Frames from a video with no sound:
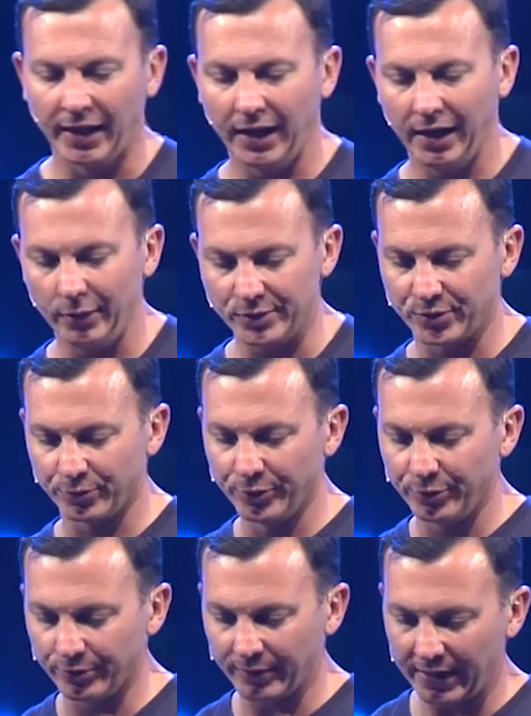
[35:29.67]
I was
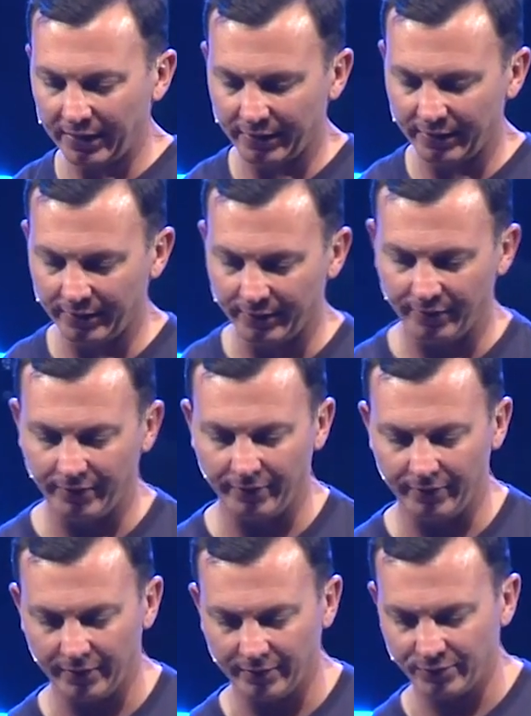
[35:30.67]
rooting around in
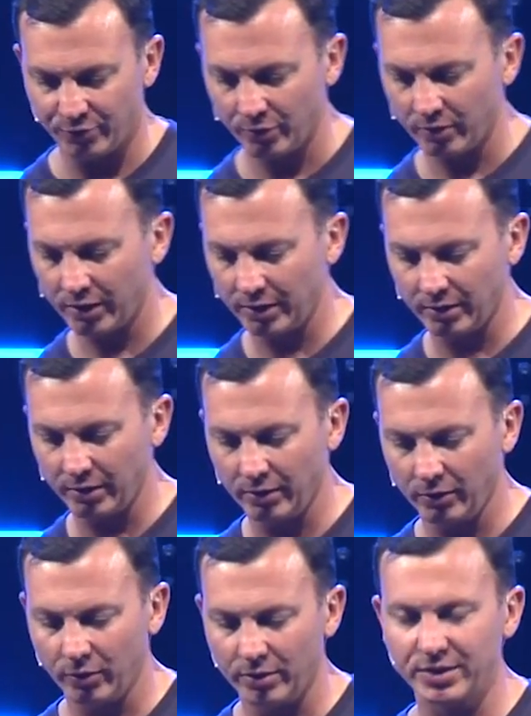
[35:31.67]
the drawer, and,
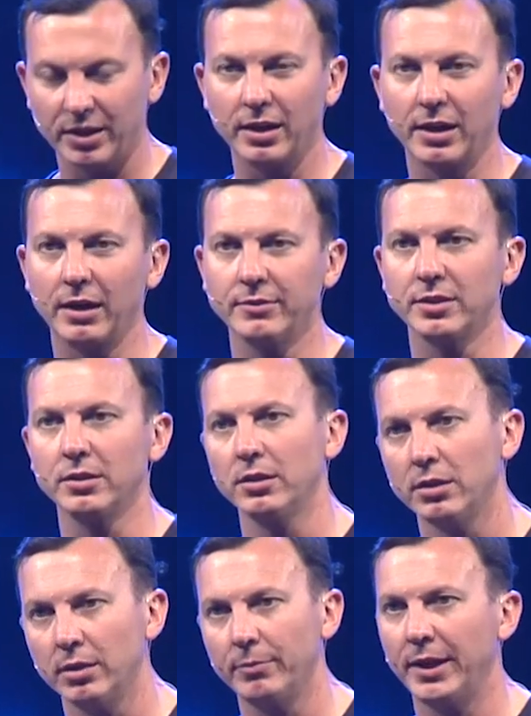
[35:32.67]
and Laura's like, I was like,
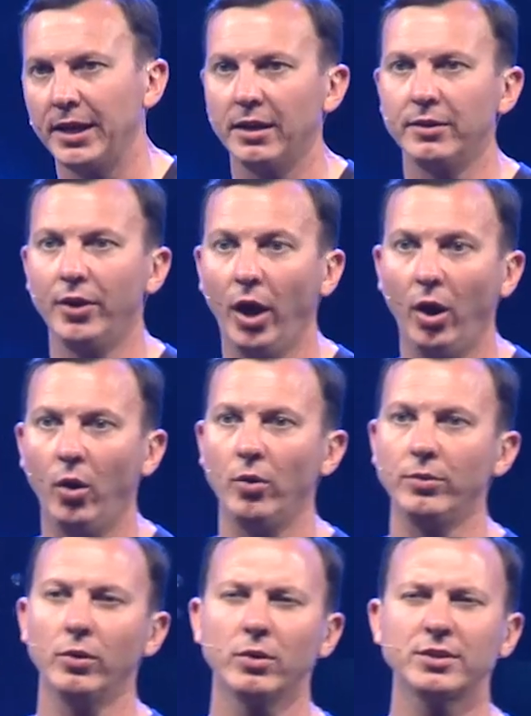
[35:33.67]
oh man, no.
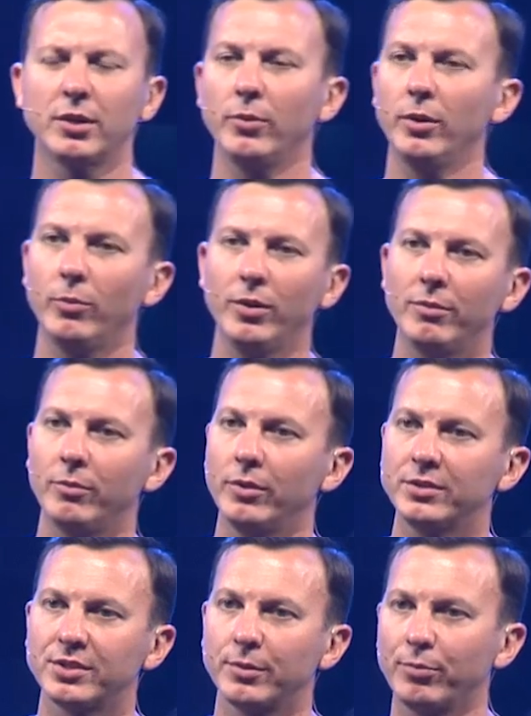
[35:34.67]
And Laura's like, what, what,
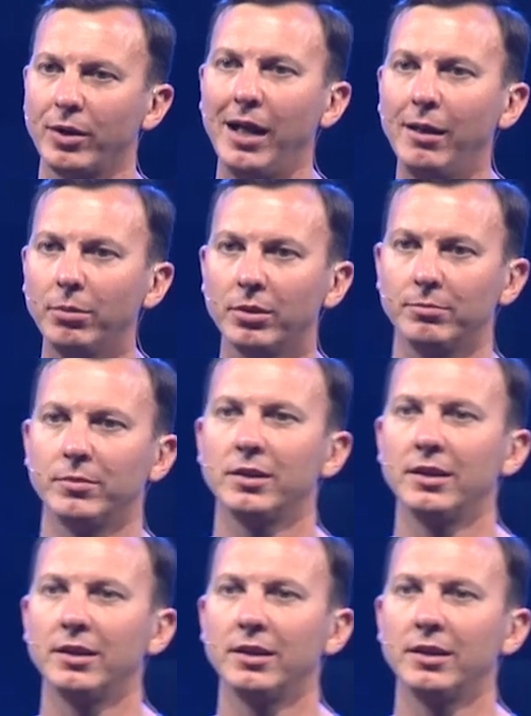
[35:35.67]
what's the problem?